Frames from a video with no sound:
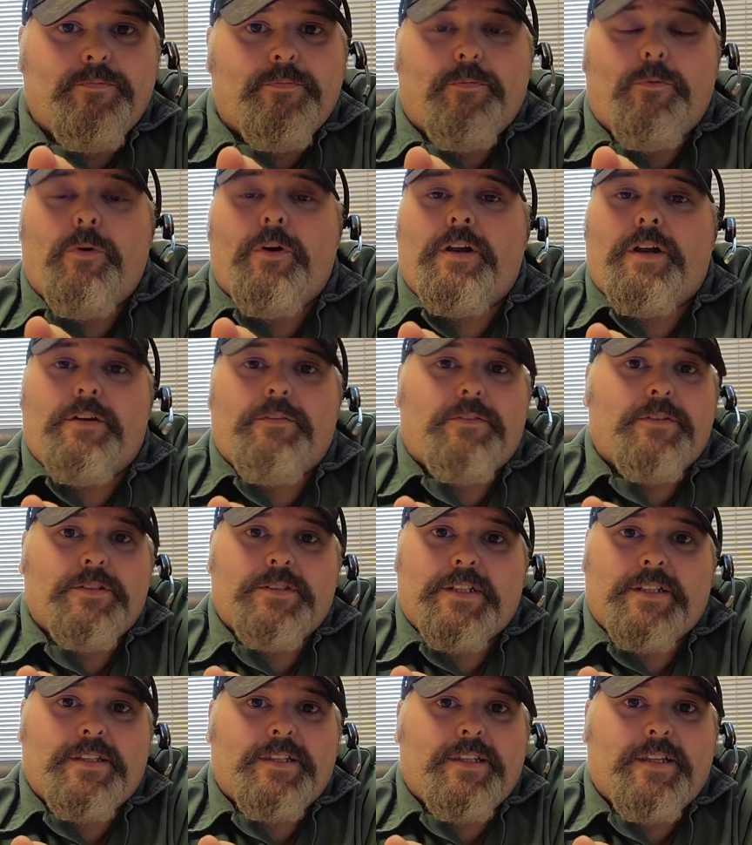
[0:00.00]

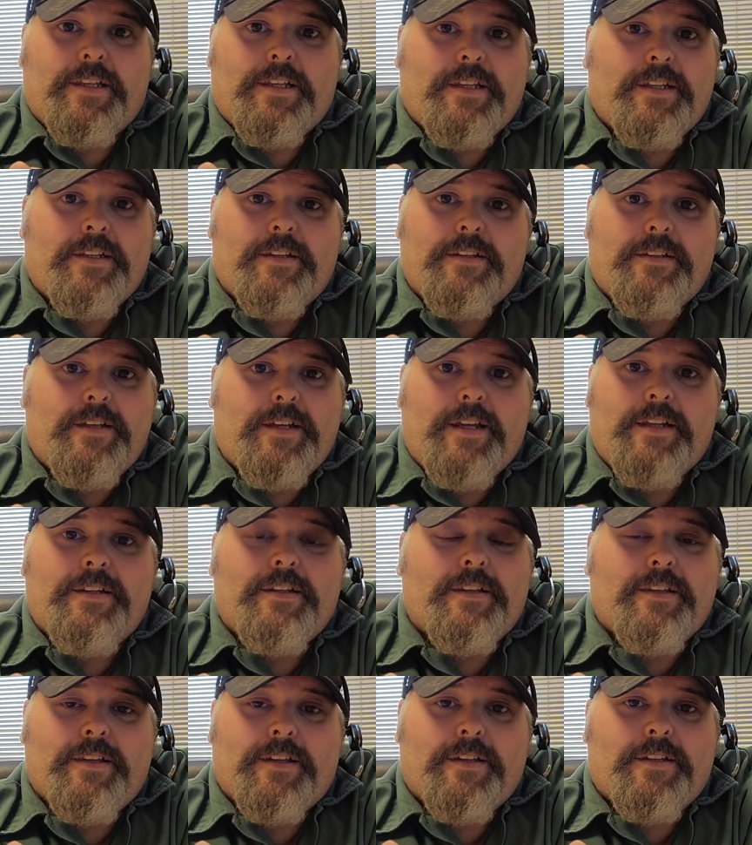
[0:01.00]
whatever's at the
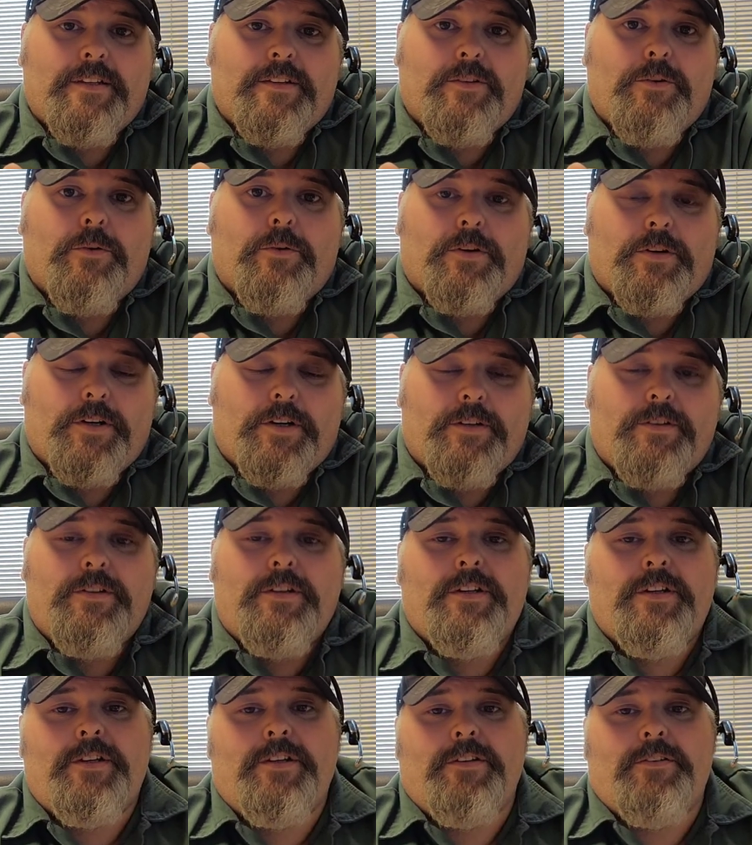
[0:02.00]
end of the corner,
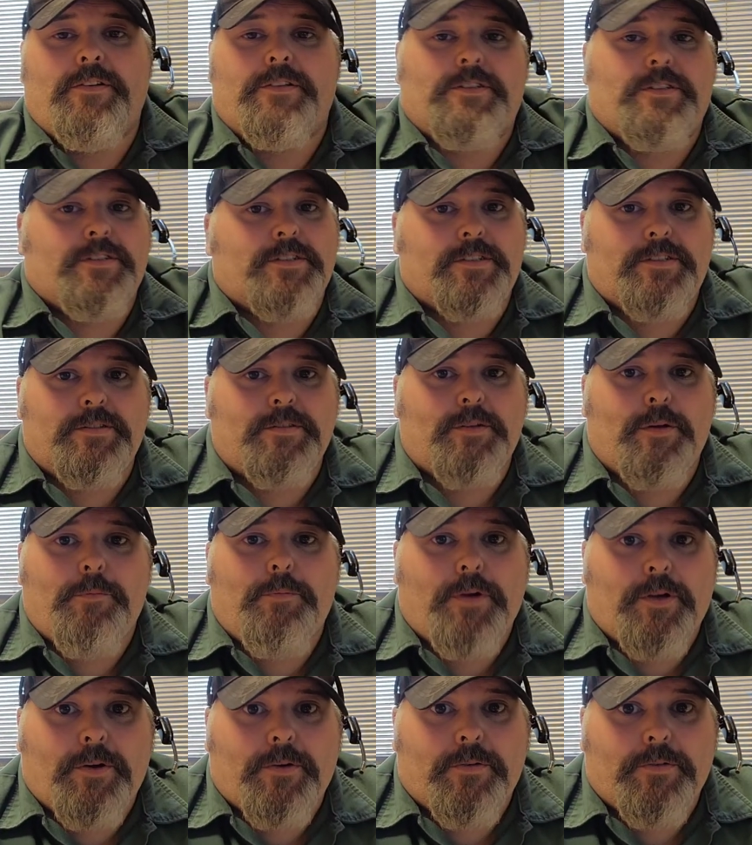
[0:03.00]
which is a
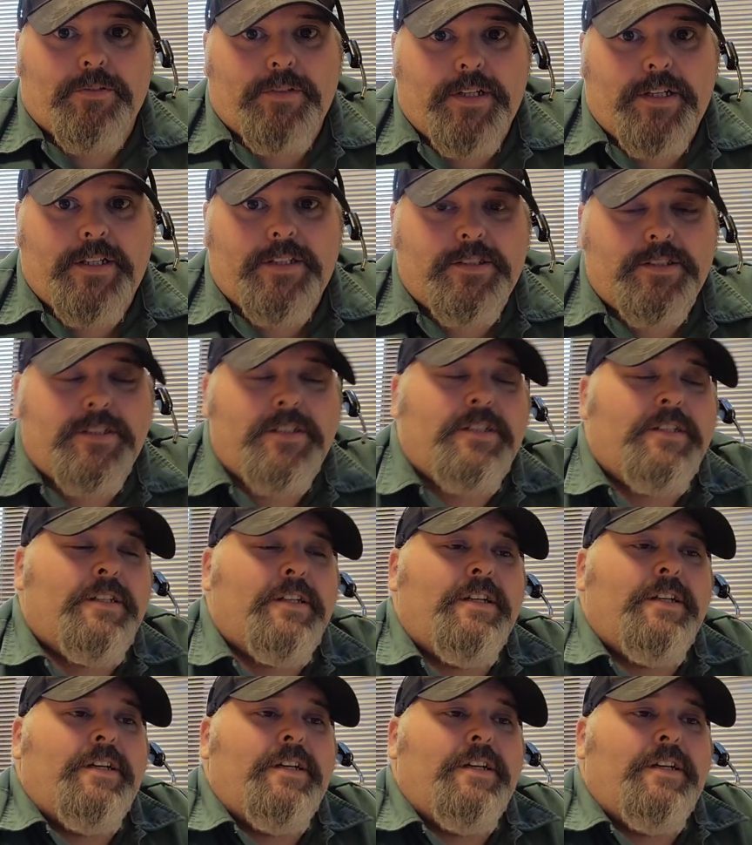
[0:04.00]
big old ditch.